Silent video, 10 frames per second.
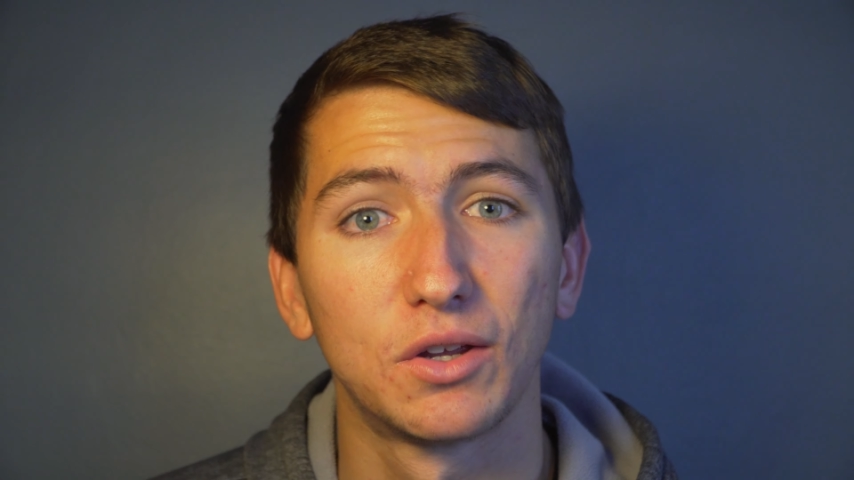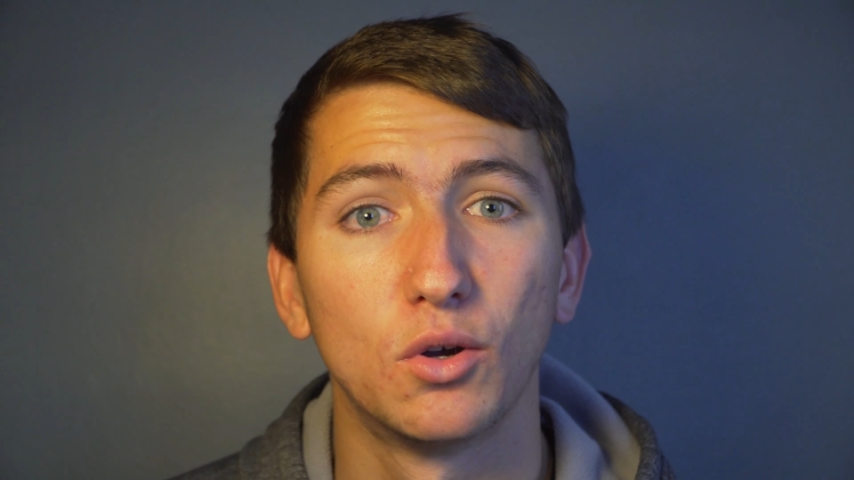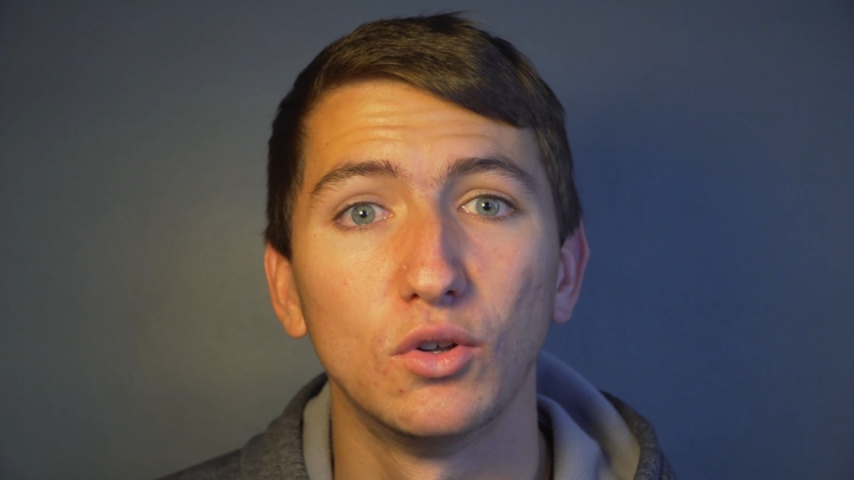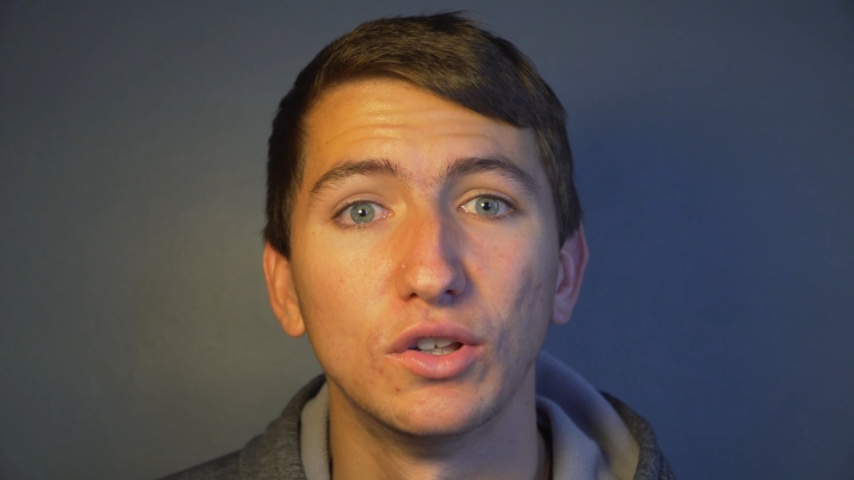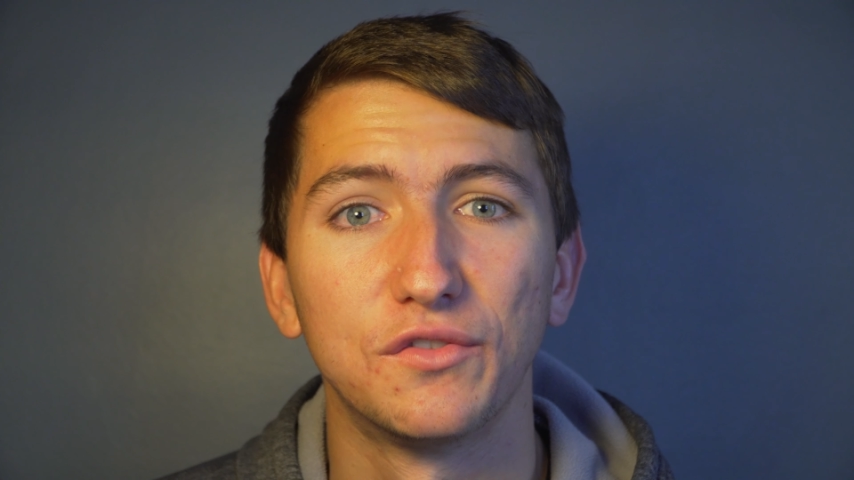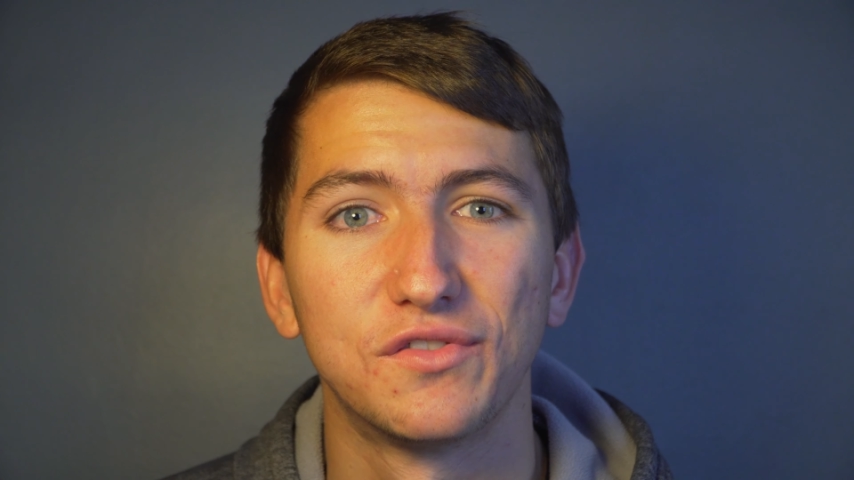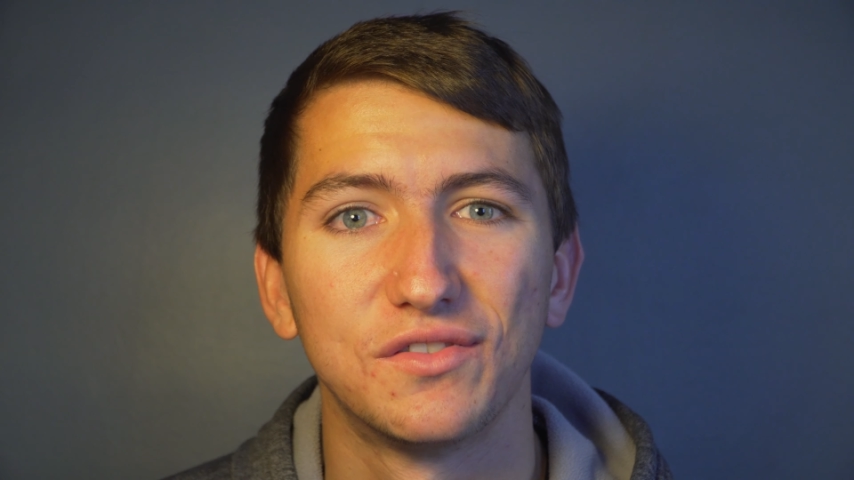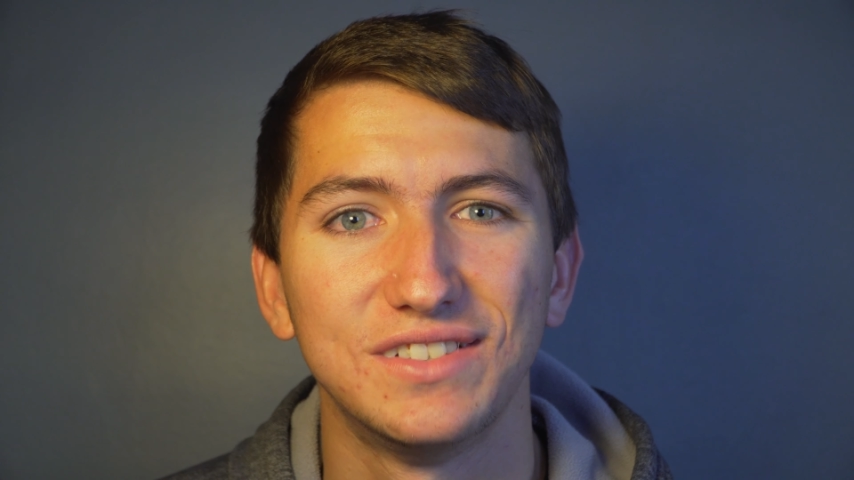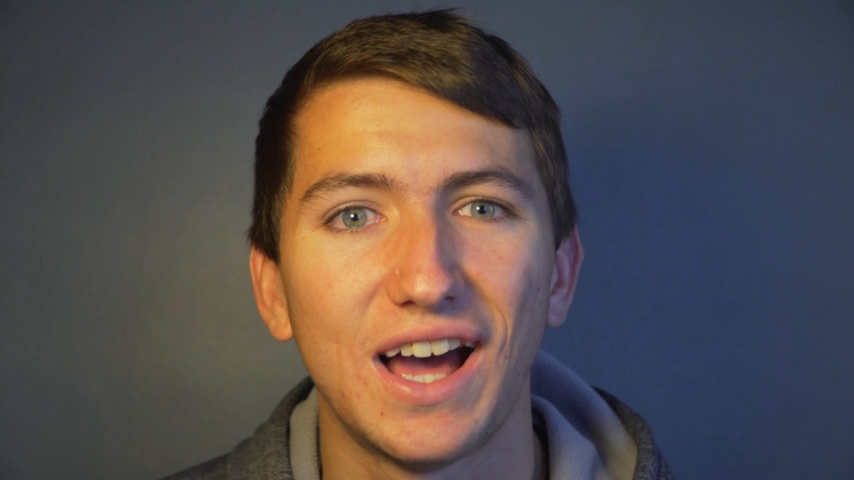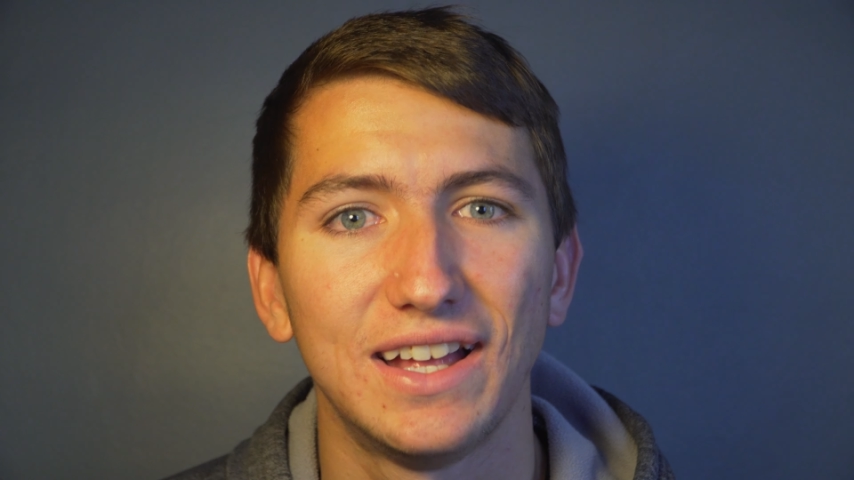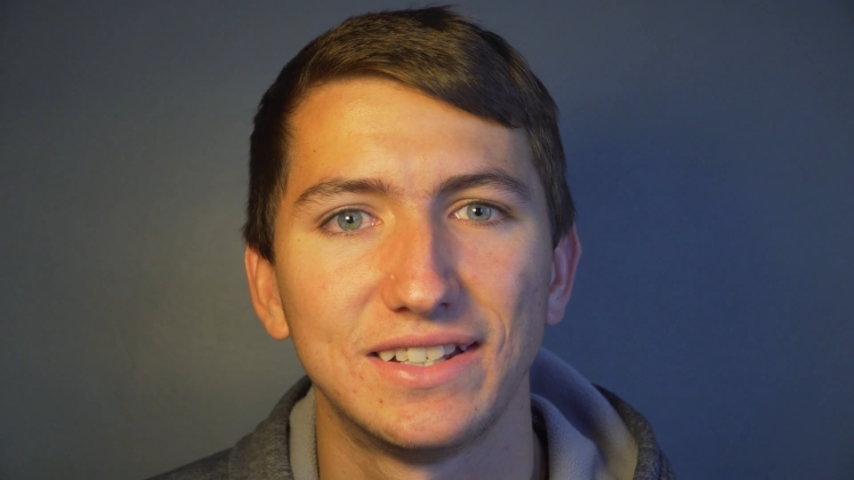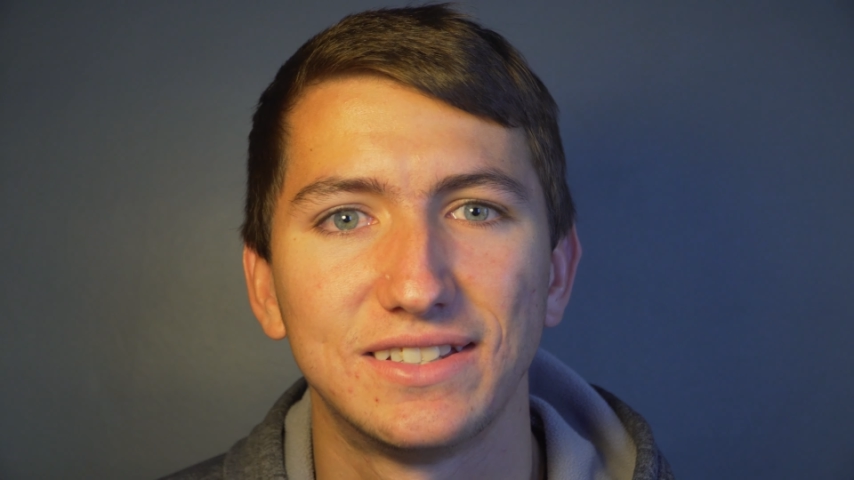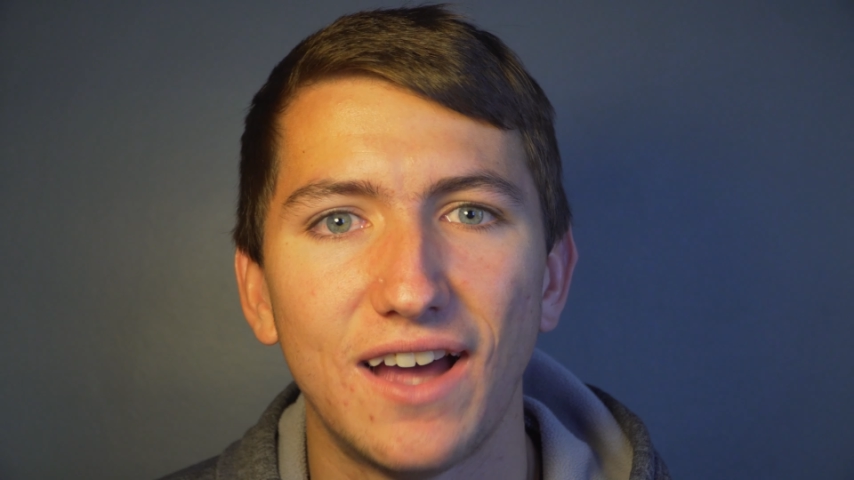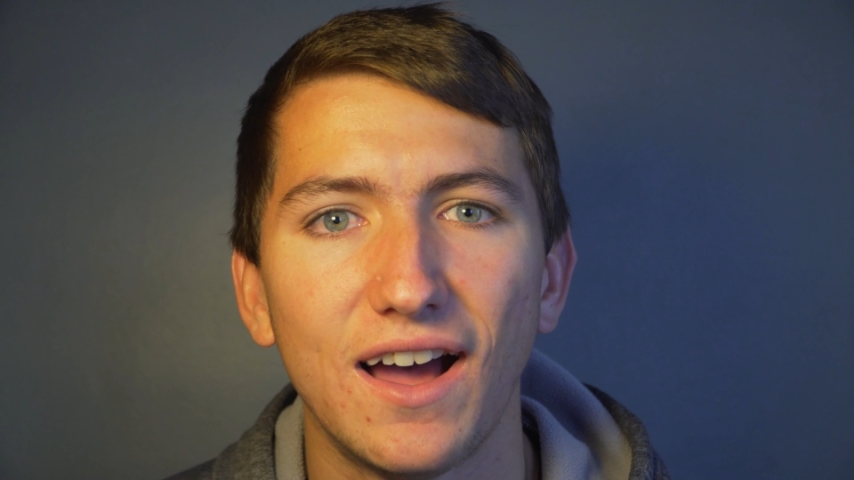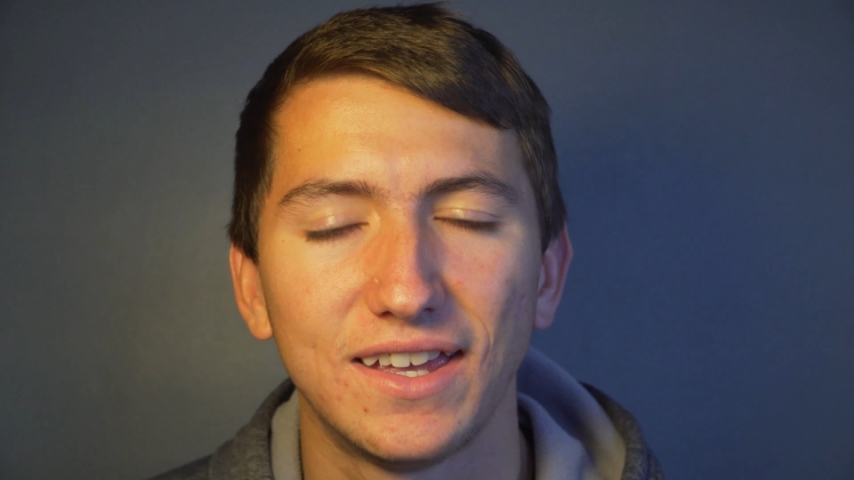goal of
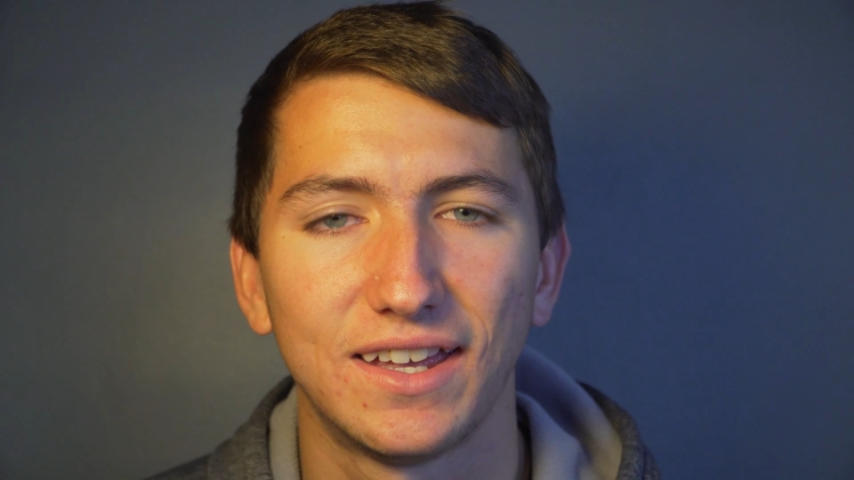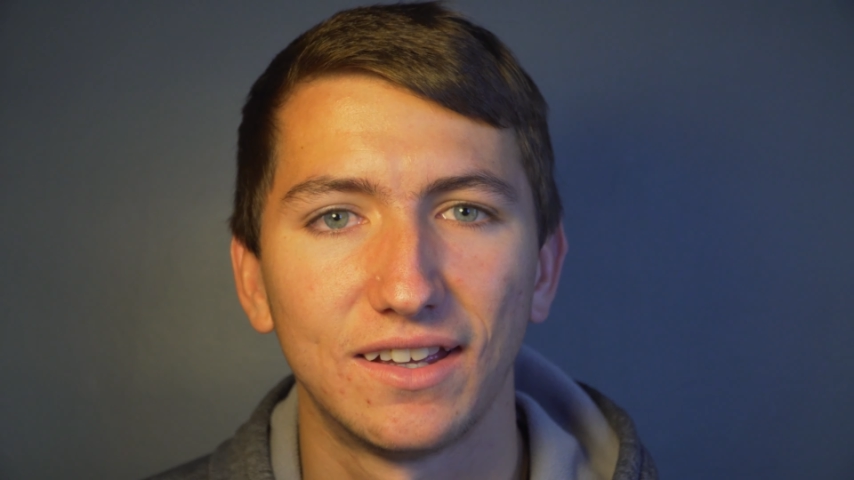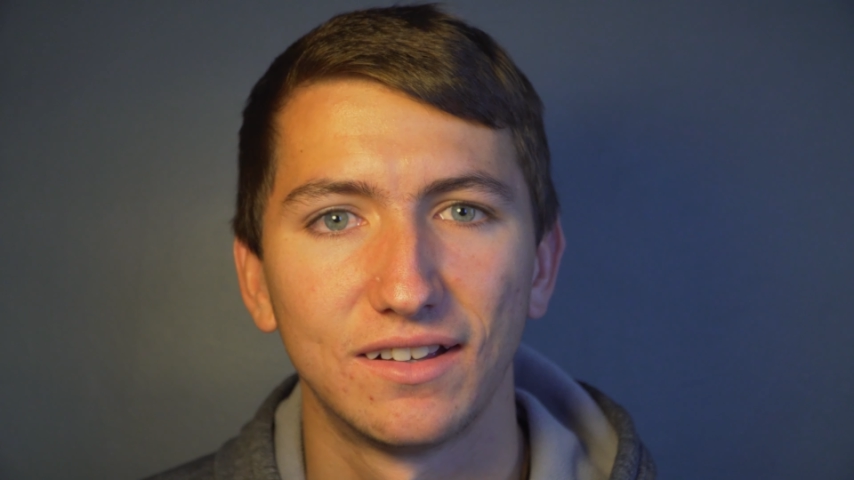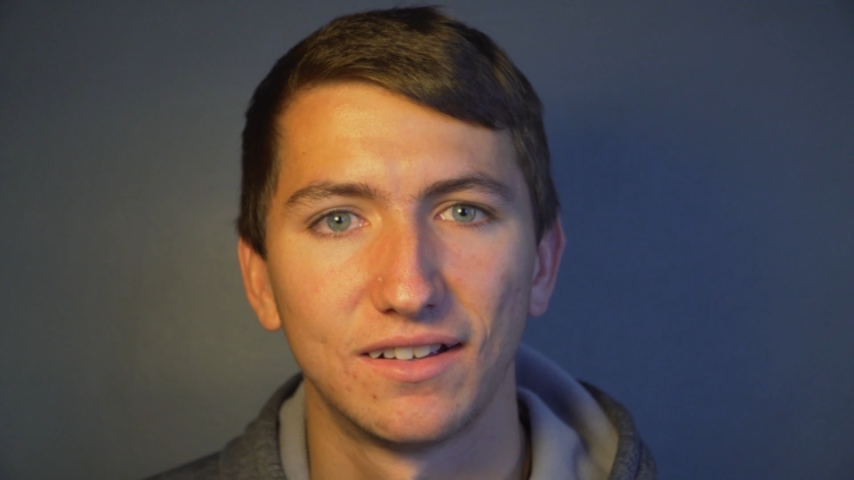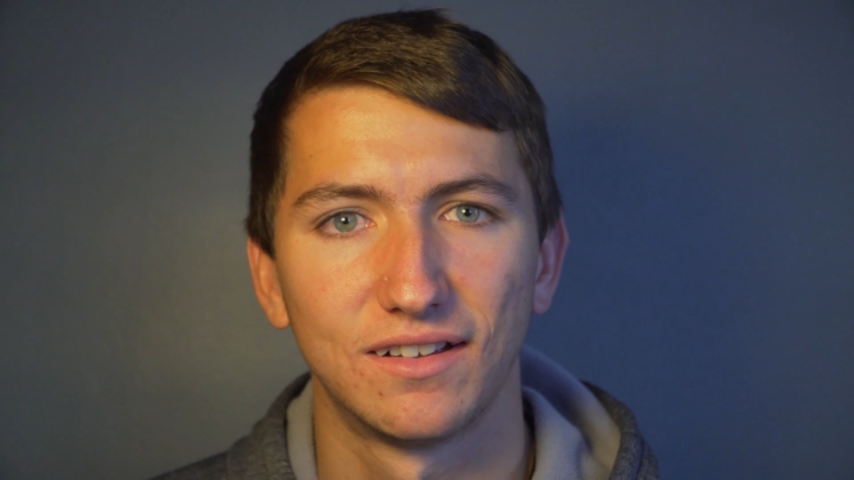not dying,